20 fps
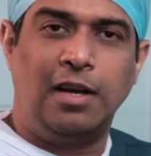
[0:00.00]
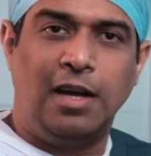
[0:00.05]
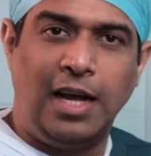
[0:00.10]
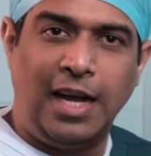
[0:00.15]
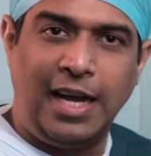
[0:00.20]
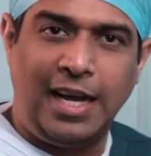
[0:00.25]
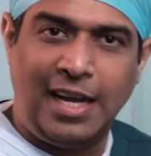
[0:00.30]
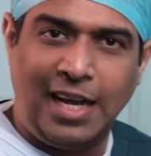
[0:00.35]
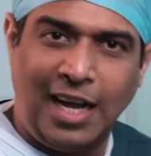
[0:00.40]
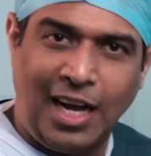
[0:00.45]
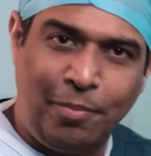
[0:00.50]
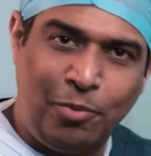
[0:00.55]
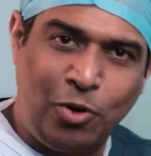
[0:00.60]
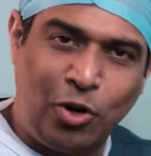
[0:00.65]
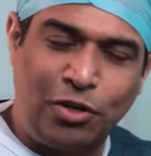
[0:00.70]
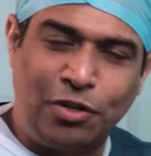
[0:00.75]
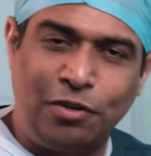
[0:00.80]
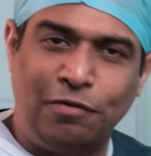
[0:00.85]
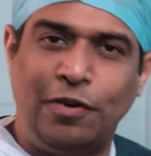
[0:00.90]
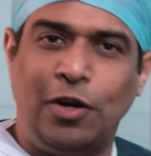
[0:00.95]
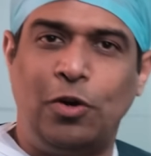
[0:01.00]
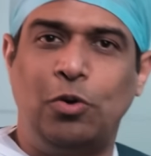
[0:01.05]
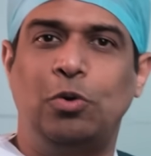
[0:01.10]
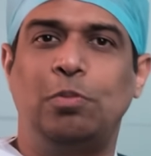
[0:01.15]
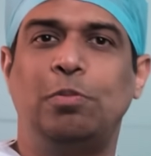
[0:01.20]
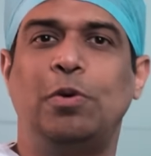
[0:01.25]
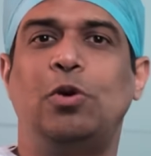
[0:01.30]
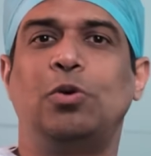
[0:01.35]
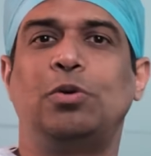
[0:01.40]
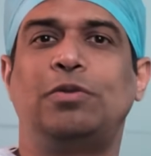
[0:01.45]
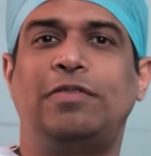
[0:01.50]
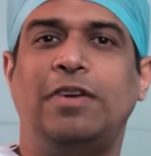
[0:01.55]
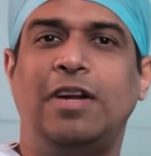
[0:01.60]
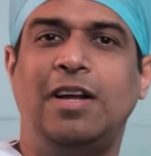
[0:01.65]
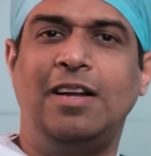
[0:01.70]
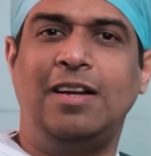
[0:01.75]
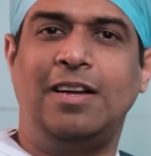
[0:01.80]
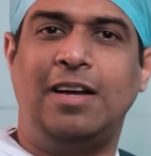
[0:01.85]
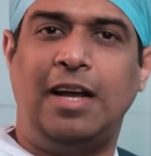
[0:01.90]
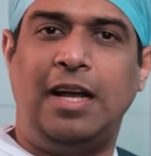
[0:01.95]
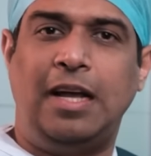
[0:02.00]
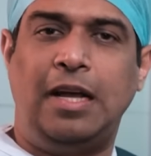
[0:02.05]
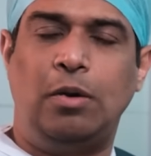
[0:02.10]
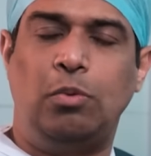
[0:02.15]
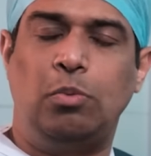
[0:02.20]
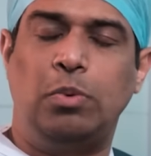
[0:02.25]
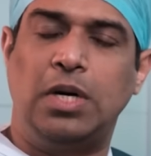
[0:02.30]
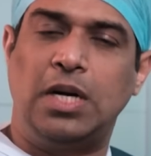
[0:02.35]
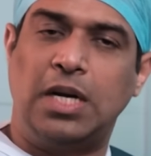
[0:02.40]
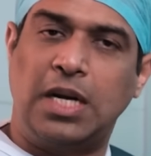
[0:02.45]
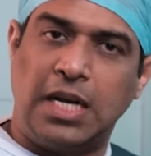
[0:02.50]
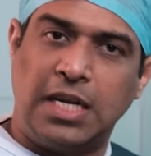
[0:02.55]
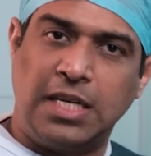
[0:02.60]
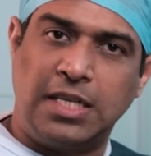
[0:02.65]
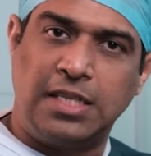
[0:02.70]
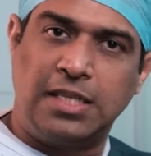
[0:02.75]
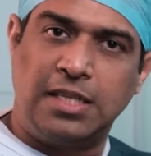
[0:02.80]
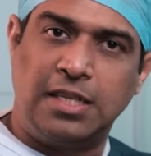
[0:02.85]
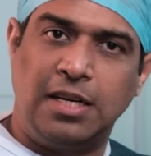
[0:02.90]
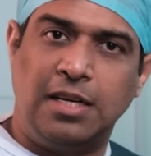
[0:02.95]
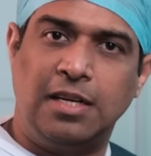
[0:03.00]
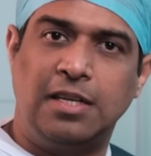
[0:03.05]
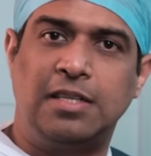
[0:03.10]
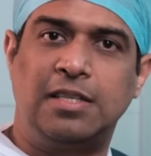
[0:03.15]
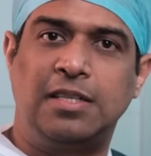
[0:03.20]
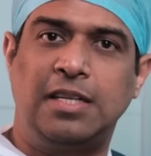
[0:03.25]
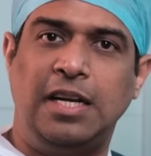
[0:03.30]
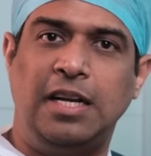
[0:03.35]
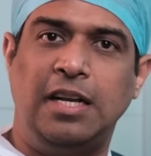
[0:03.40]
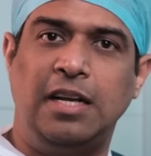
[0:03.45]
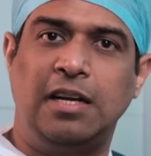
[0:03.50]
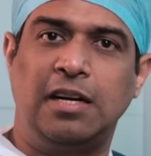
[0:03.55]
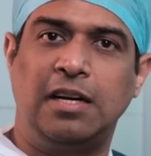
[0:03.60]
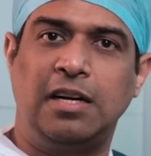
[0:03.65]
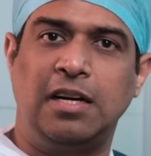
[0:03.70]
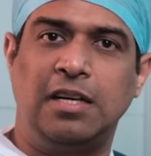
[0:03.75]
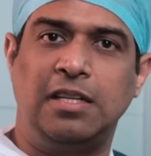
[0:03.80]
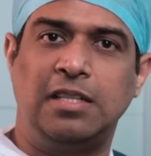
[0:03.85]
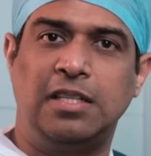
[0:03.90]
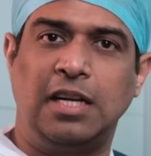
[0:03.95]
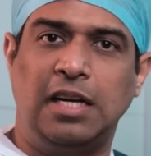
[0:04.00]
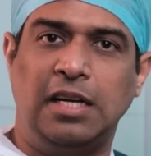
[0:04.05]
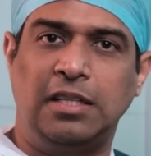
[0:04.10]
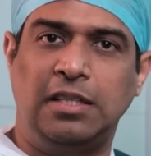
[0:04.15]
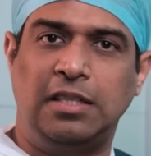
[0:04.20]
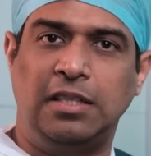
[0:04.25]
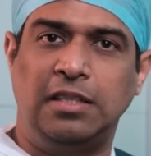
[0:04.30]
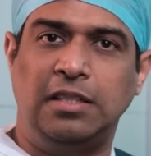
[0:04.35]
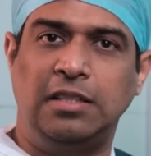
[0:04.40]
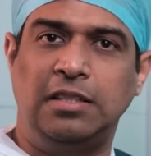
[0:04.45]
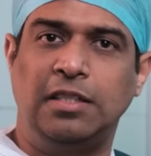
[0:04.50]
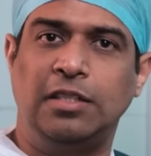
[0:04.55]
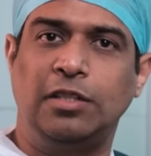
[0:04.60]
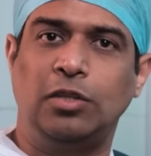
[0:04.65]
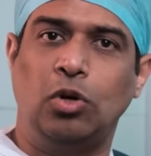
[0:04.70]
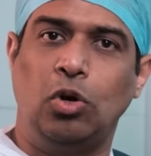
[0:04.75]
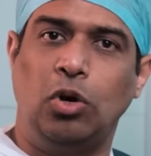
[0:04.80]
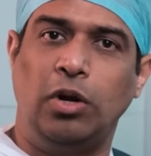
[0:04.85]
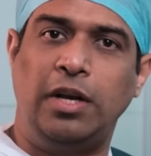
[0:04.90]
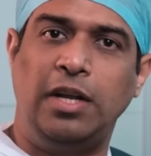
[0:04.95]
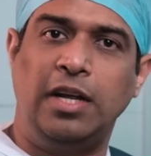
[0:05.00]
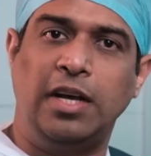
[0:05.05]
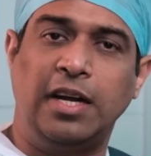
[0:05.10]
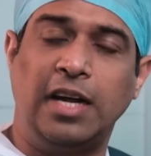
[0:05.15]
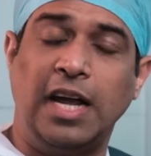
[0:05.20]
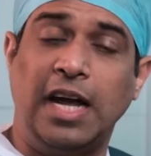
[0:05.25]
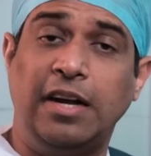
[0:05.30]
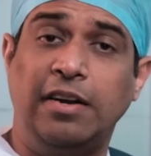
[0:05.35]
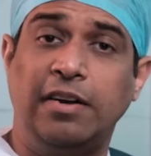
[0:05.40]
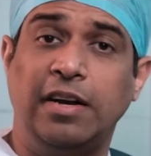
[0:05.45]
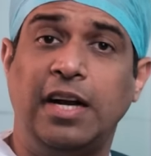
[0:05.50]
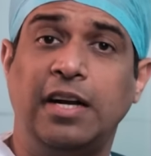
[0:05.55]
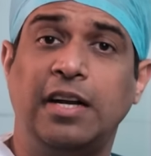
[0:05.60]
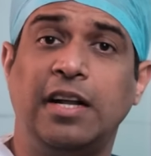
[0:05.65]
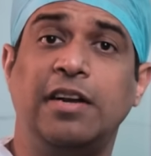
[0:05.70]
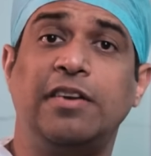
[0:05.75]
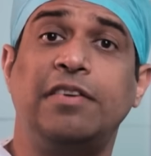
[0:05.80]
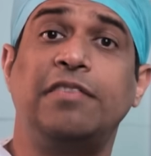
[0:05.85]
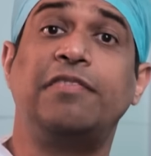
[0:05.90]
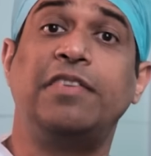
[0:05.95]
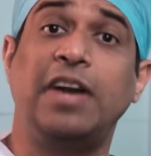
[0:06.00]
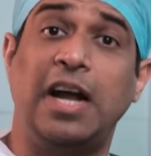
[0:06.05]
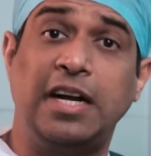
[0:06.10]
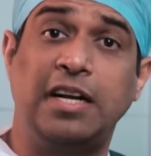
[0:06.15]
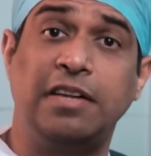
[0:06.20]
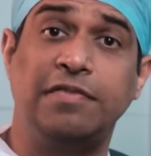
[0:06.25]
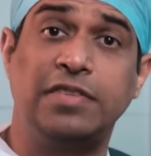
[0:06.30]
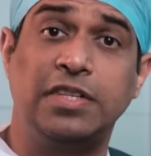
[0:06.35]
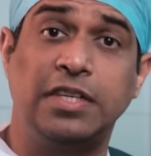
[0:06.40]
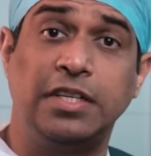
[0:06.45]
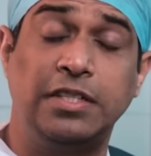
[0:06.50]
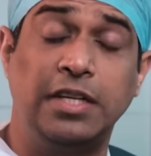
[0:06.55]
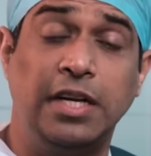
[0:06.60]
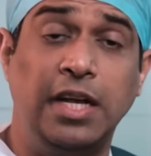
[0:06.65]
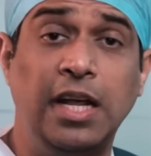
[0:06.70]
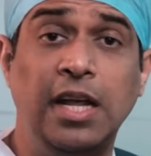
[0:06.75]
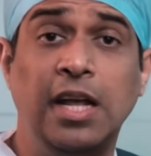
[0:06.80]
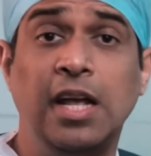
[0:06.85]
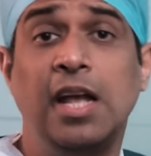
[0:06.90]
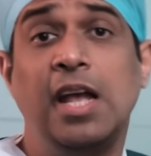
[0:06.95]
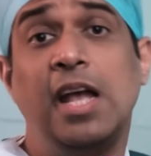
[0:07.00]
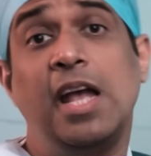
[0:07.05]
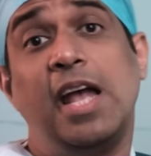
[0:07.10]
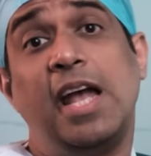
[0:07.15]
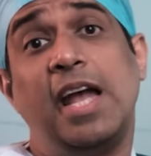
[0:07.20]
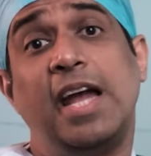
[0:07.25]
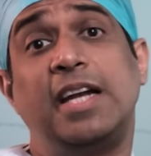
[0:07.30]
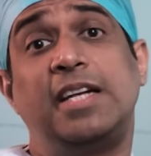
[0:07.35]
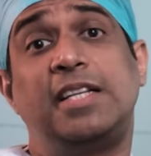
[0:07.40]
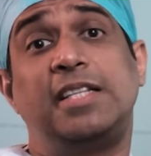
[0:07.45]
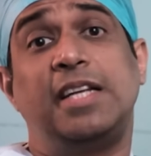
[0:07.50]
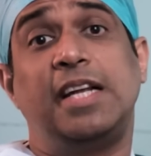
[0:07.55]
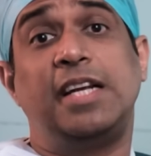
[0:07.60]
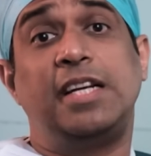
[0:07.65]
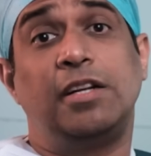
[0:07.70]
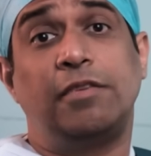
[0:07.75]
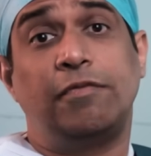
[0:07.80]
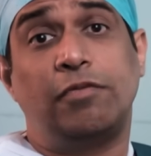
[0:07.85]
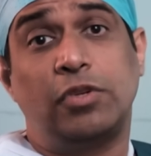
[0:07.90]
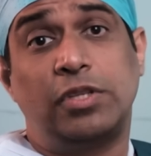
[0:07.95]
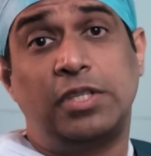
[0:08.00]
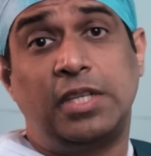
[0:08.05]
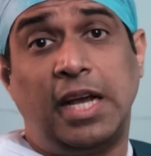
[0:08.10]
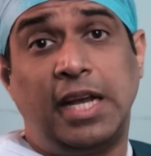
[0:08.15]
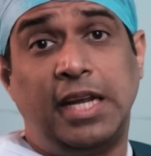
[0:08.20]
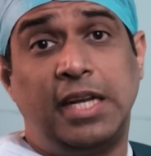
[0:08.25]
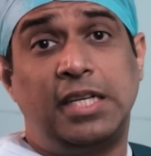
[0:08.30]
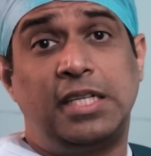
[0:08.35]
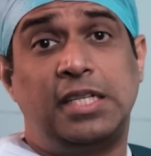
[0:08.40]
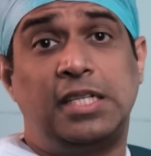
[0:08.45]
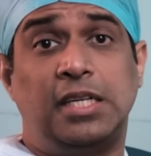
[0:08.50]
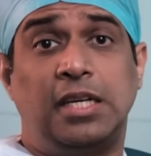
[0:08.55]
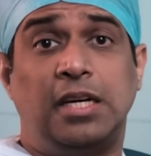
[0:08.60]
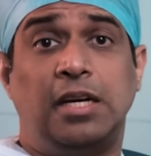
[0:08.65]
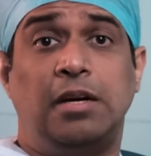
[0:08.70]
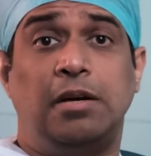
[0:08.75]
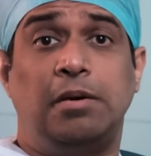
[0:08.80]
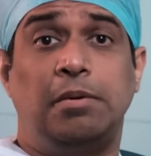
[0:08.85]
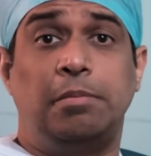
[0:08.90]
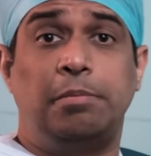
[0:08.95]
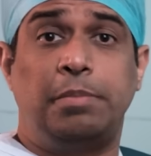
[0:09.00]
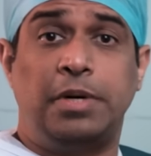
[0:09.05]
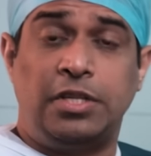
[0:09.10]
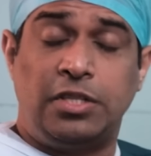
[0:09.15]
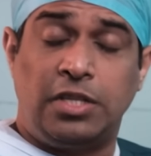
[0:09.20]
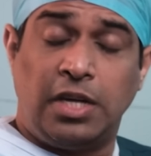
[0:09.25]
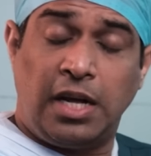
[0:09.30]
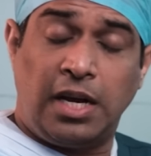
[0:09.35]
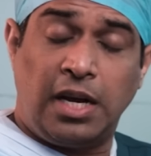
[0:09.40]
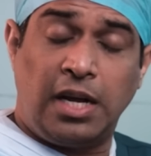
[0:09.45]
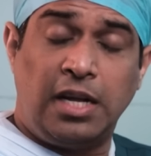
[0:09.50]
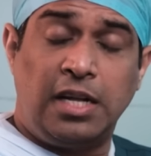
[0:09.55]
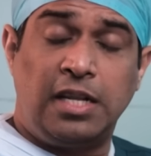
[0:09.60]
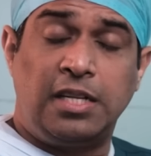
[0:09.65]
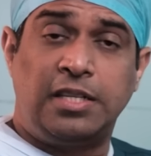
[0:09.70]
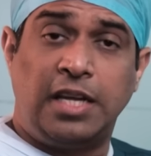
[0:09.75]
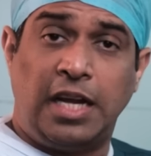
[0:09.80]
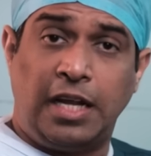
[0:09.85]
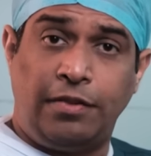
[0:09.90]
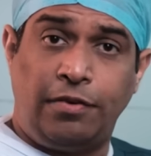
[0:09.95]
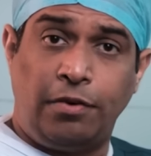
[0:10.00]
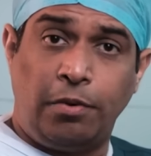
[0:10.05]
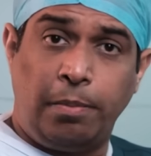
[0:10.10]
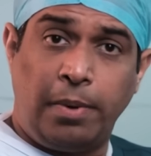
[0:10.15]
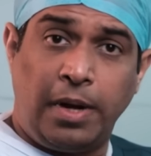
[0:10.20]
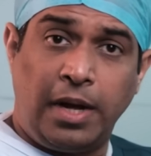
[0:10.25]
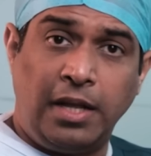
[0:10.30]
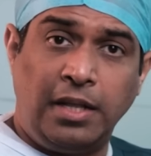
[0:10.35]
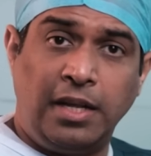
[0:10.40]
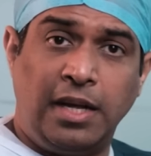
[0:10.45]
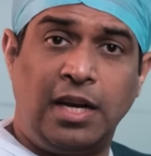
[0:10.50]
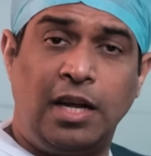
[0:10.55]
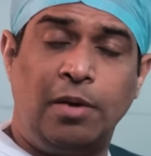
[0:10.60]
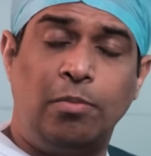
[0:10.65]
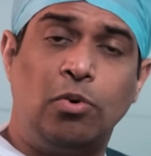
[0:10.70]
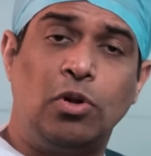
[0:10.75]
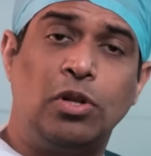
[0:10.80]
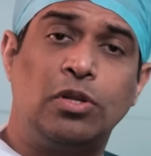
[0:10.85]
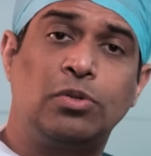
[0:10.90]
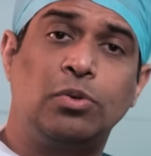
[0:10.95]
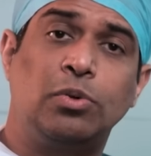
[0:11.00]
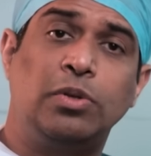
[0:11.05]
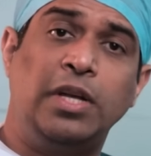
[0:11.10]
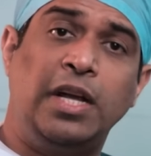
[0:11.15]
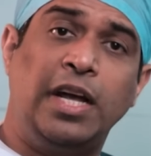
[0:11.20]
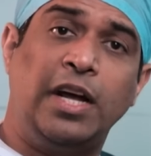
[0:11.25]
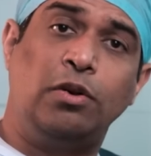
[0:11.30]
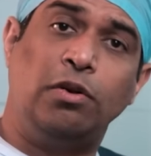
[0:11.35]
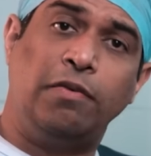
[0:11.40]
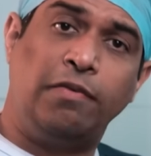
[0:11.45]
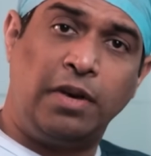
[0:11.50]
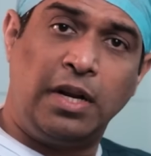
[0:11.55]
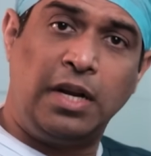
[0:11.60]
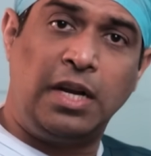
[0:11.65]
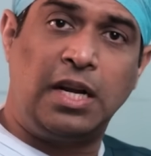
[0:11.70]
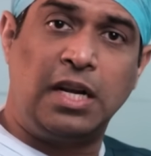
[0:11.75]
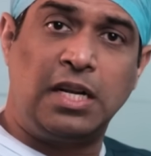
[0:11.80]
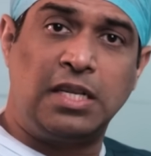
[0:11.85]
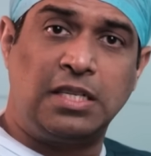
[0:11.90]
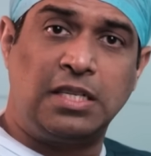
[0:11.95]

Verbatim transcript: Hi, I'm Dr. Varun Malhotra. I work as a senior consultant in cornea, cataract and refractive surgery at Centre For Sight Banjara Hills, Hyderabad, and I'm also the head of clinical